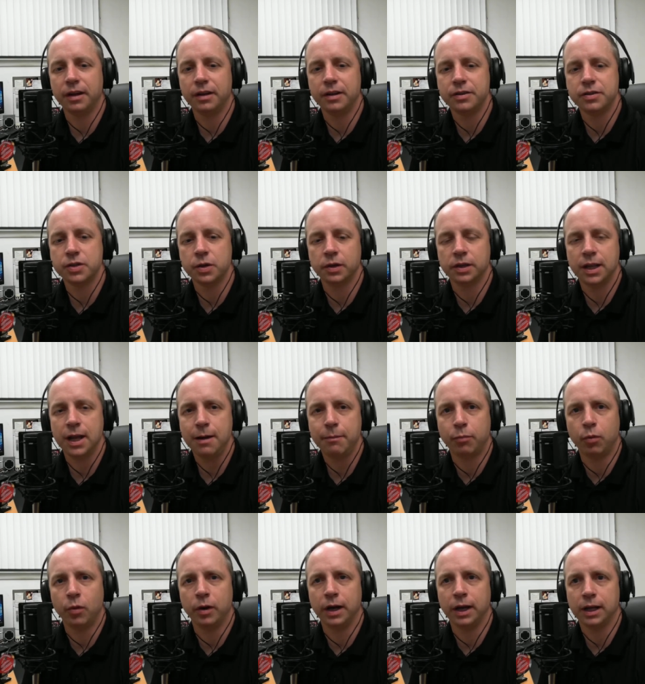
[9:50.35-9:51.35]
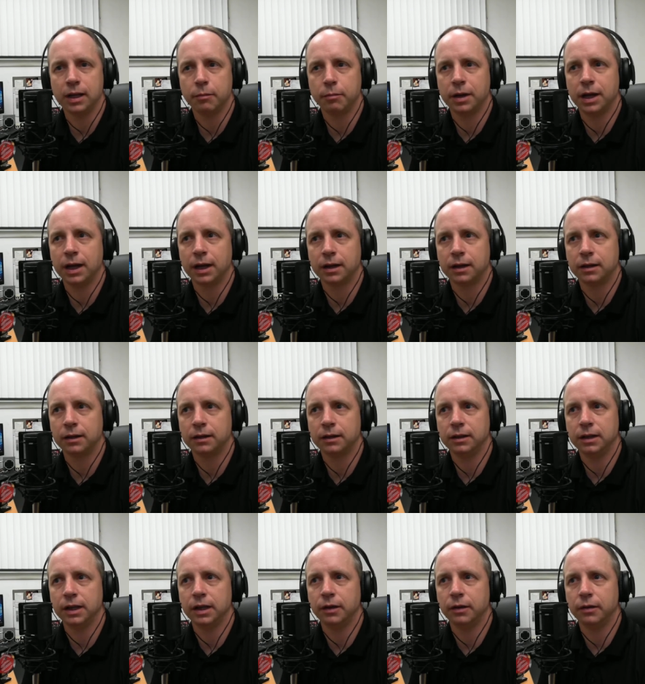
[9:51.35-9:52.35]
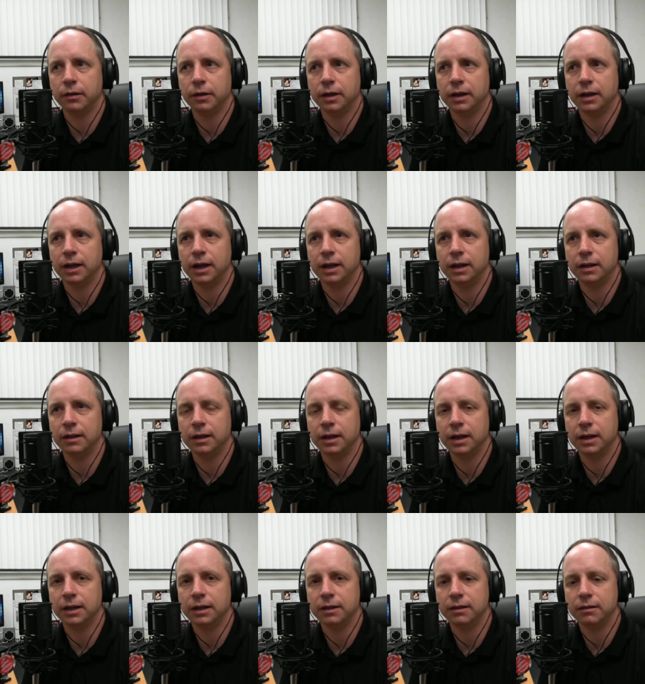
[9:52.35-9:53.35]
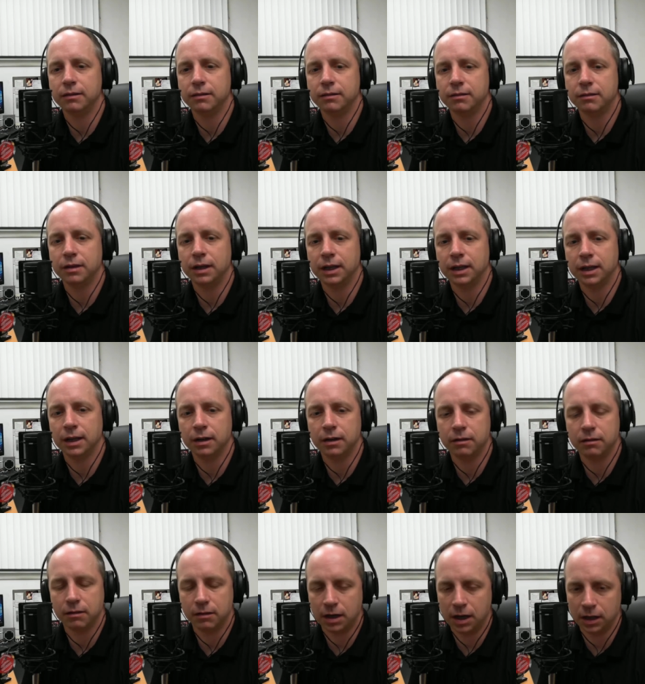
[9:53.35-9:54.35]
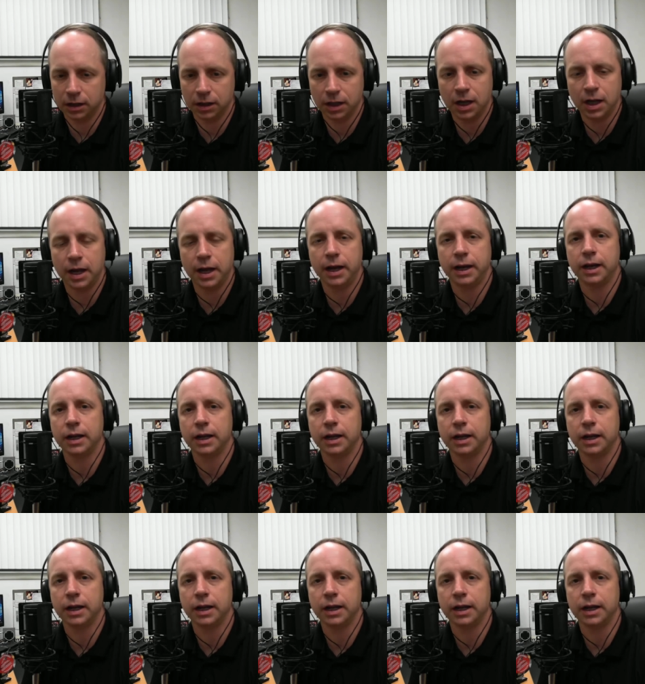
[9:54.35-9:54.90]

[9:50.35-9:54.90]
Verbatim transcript: So at that point, I get back, you know, I, I, I, I get online.